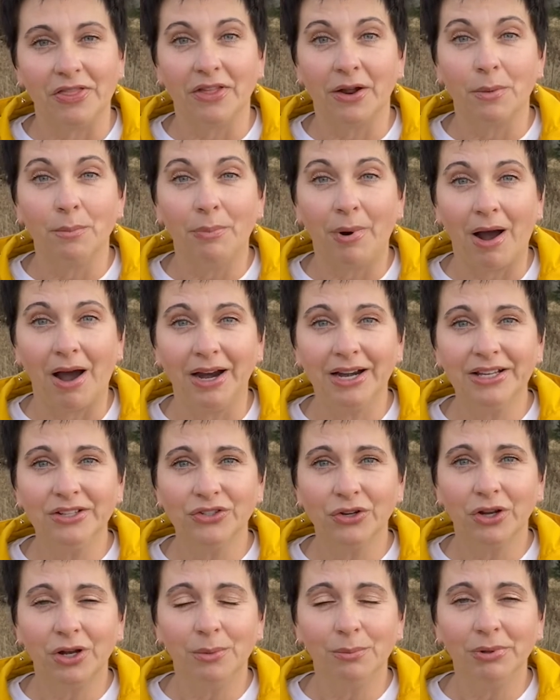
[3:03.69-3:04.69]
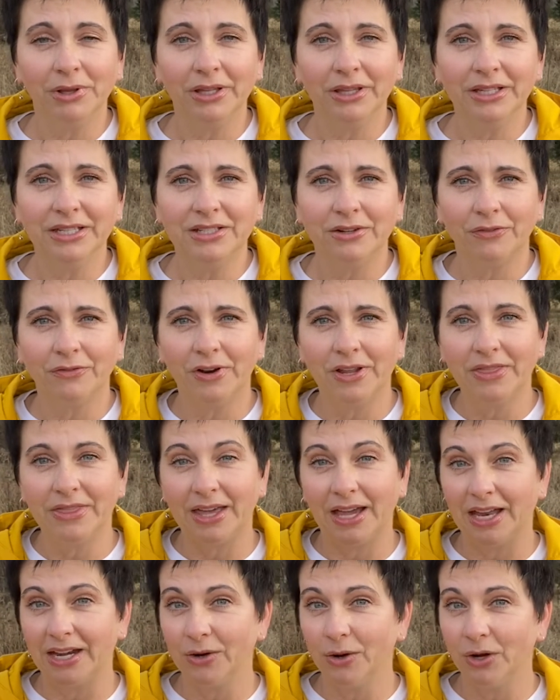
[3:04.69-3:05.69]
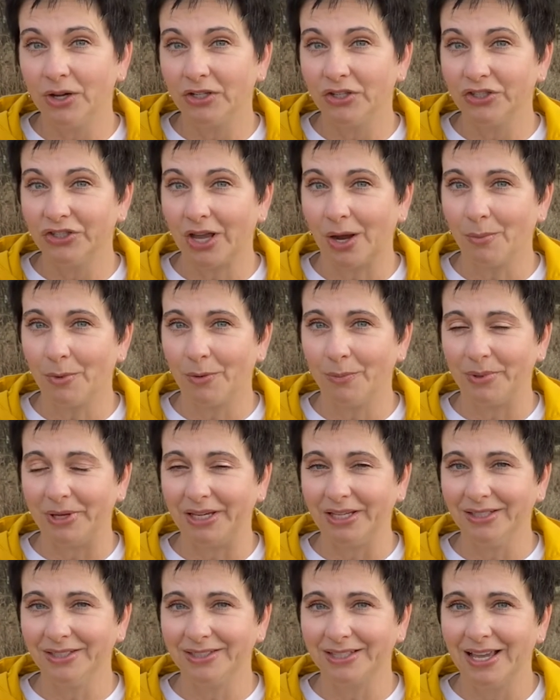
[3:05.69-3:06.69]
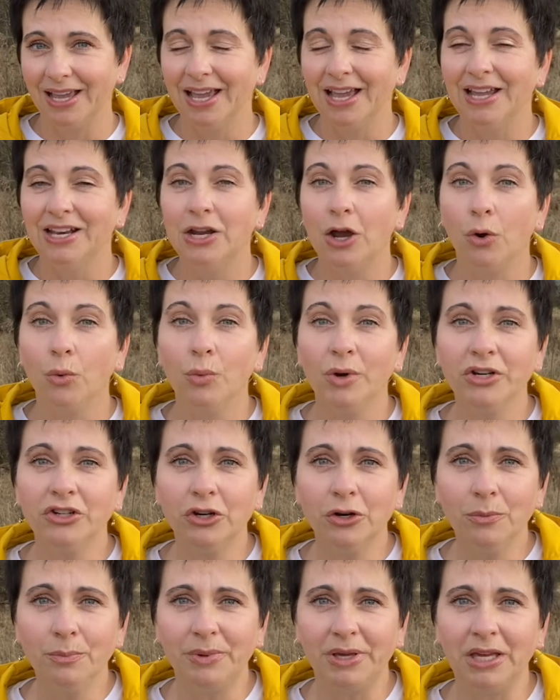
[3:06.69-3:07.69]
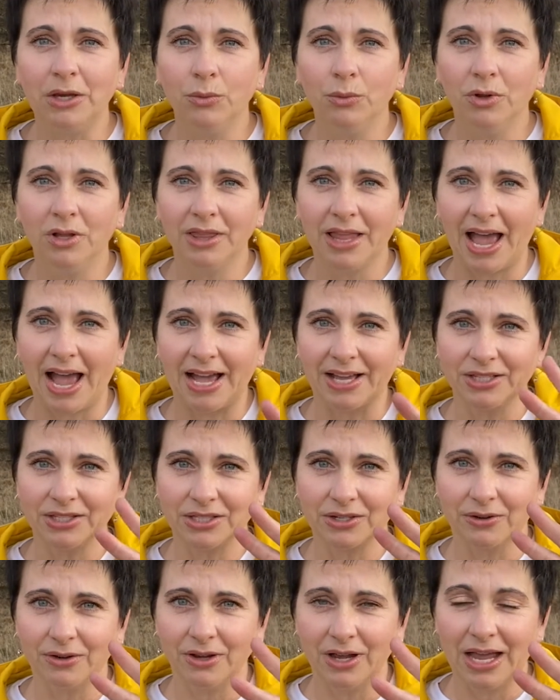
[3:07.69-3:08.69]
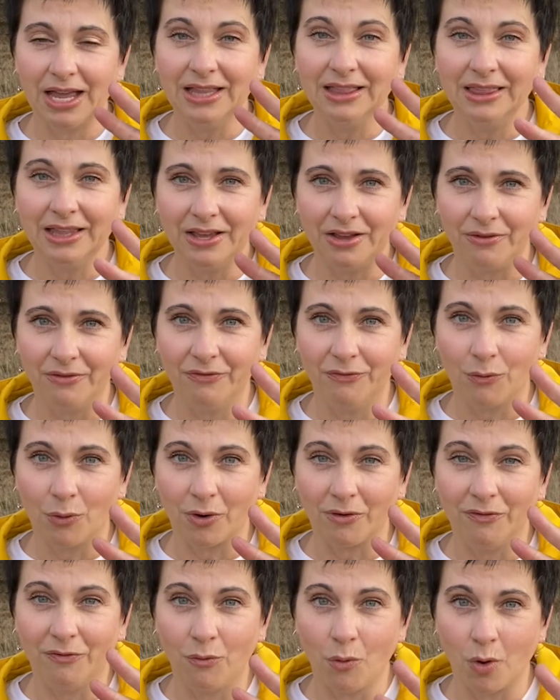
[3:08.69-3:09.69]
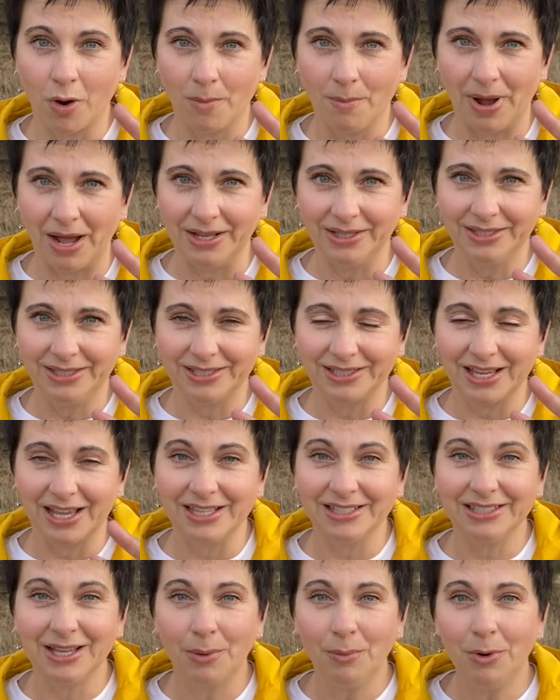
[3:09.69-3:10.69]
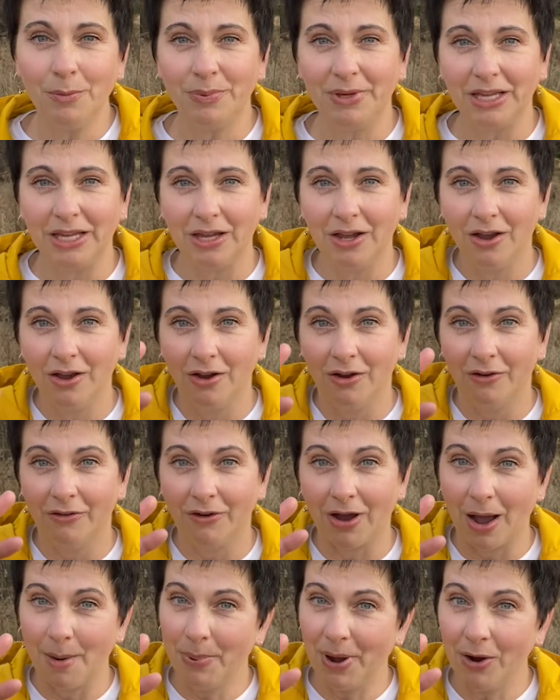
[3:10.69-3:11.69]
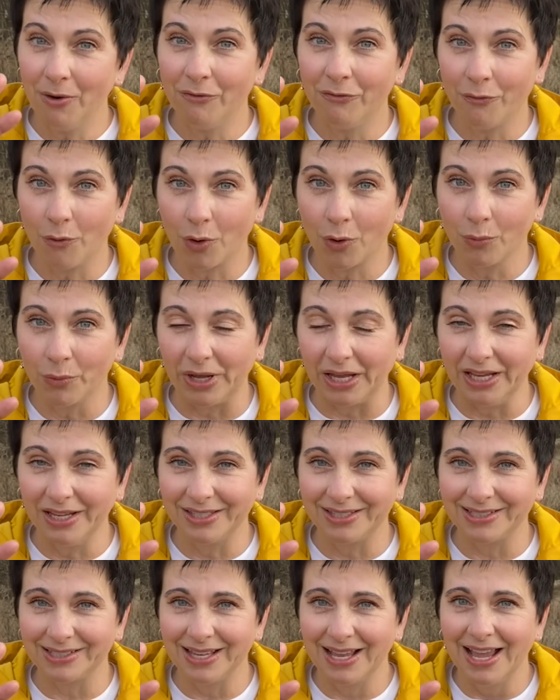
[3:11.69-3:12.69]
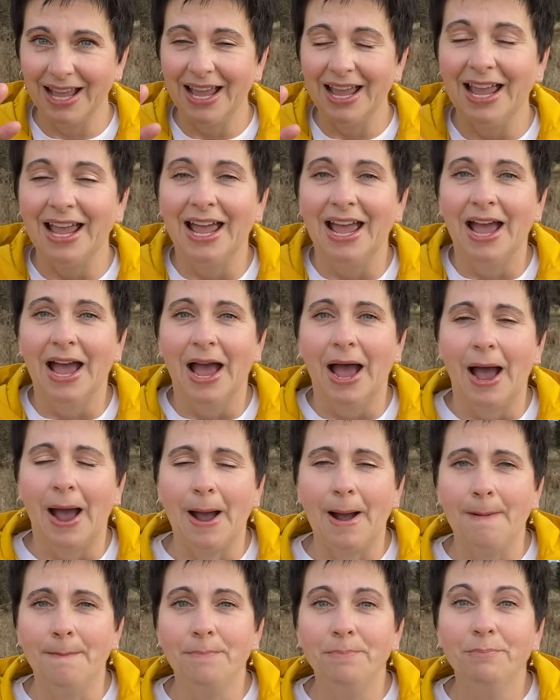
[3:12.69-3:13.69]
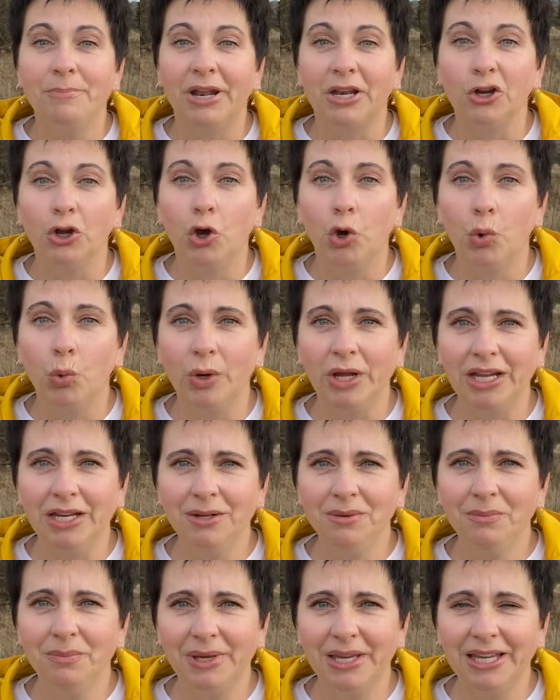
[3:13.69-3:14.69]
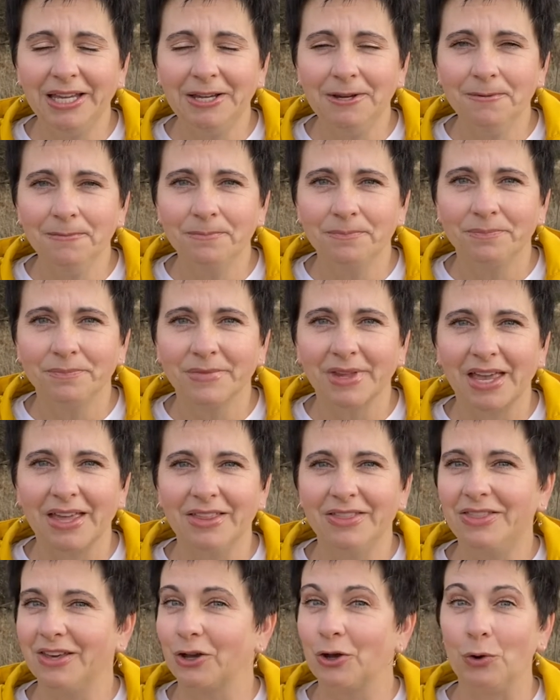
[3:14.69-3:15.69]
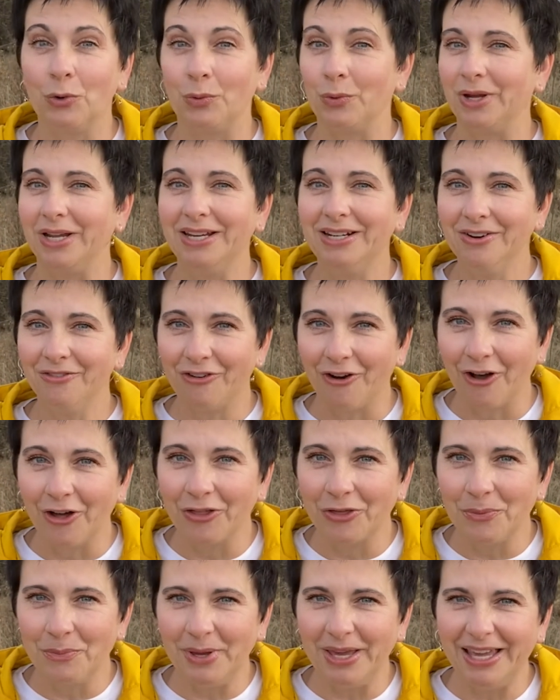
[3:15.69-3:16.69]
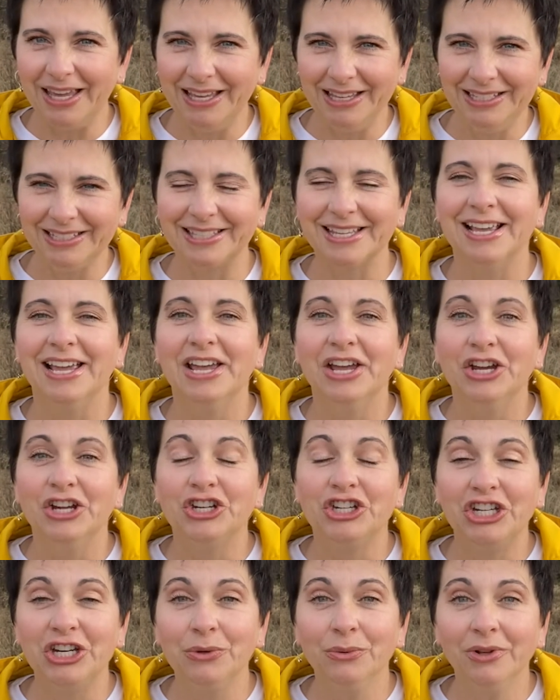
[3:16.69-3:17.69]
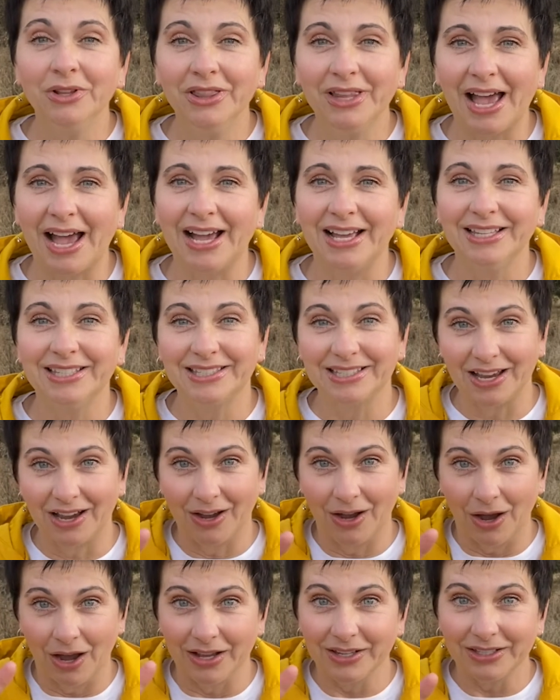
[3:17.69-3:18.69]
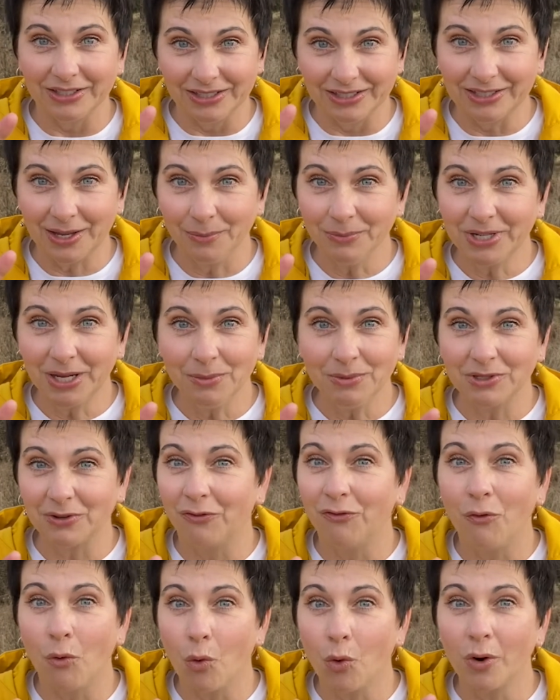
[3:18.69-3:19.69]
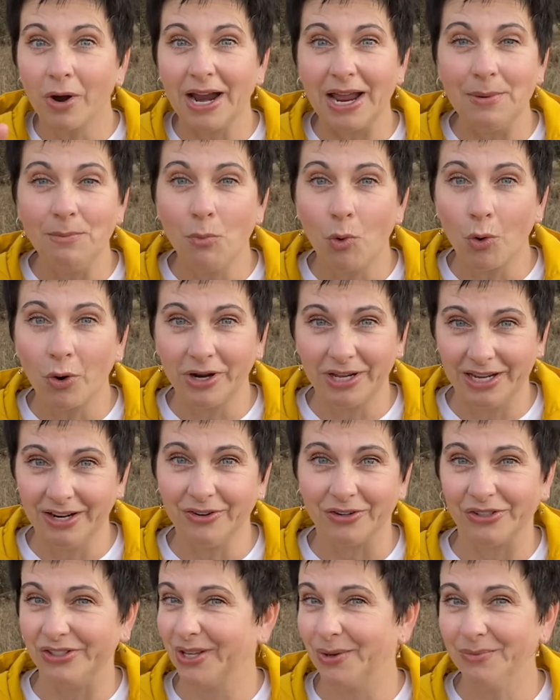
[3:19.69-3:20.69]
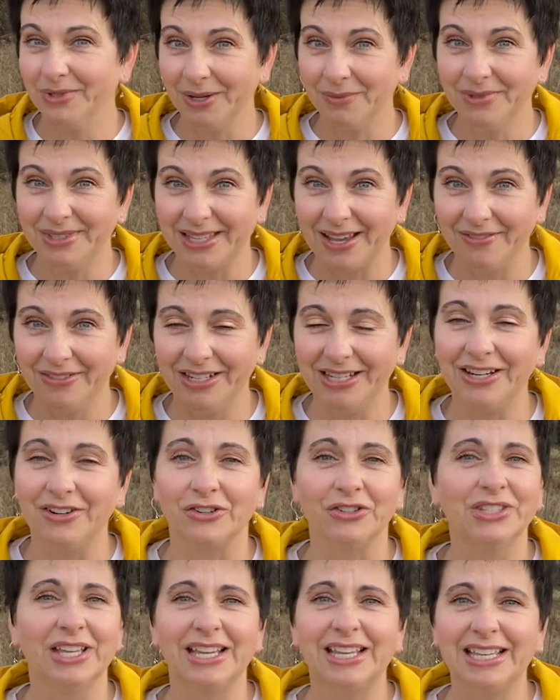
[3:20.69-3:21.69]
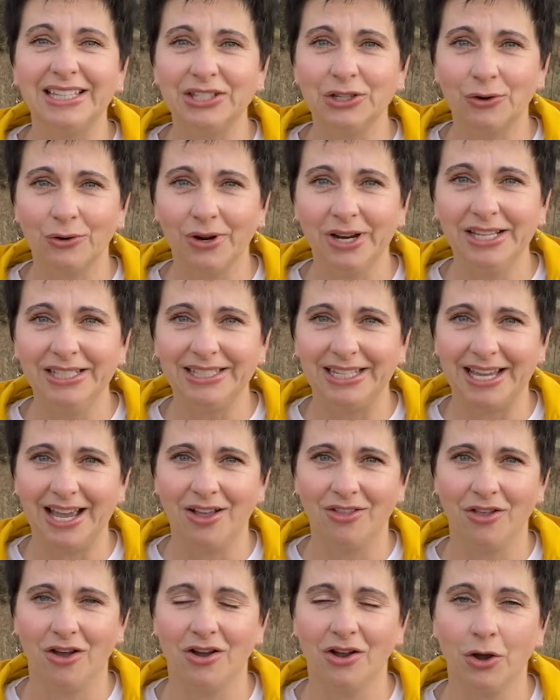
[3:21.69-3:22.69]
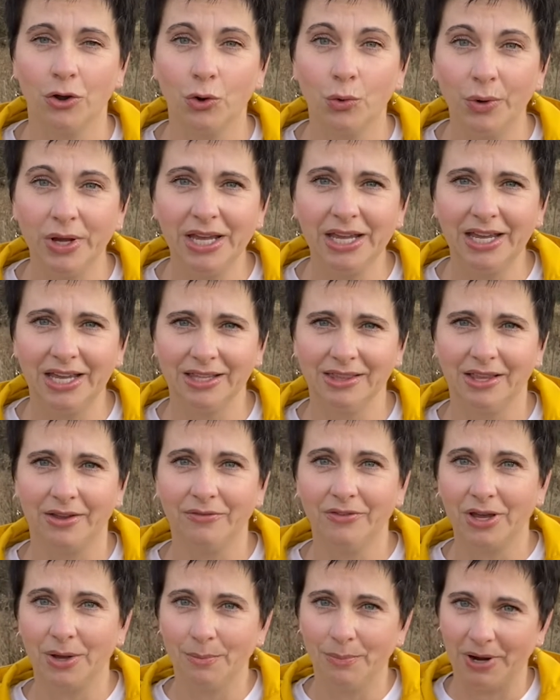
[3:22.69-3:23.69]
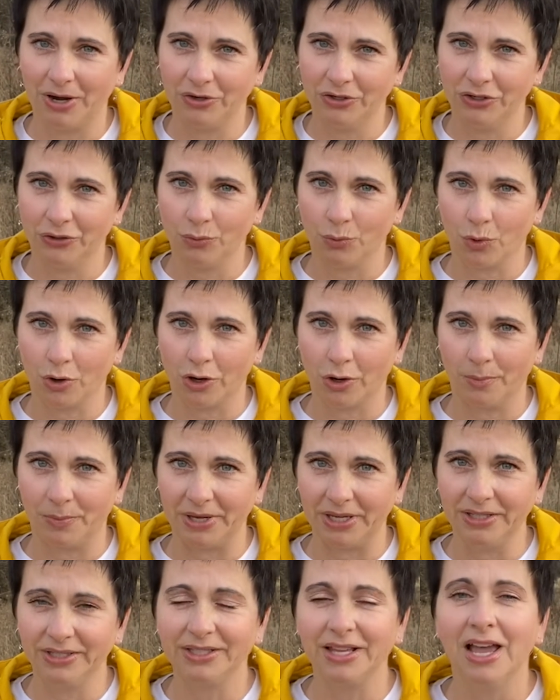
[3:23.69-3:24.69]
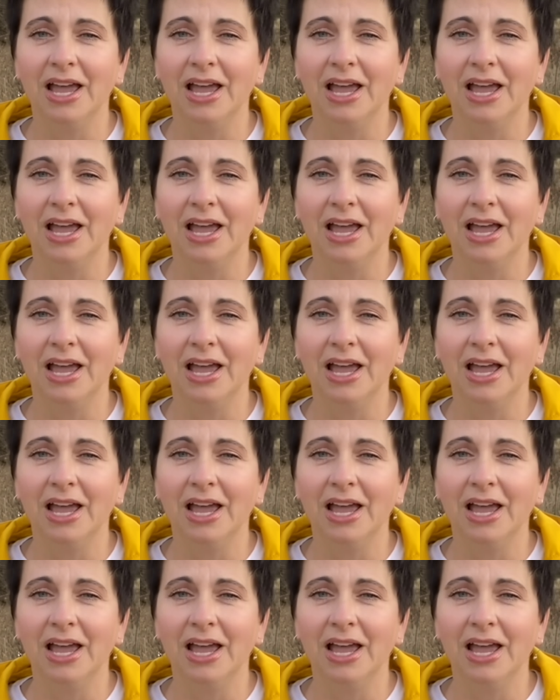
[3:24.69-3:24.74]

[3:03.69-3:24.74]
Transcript: Their bodies are completely different than summer bees. Now, a winter bee will last and live for four months. A summer bee, about four weeks. Um, but a queen bee, the queen of all the bees, she will last sometimes four and more years, sometimes seven years. Like it's crazy how long a queen can live compared to the worker bees.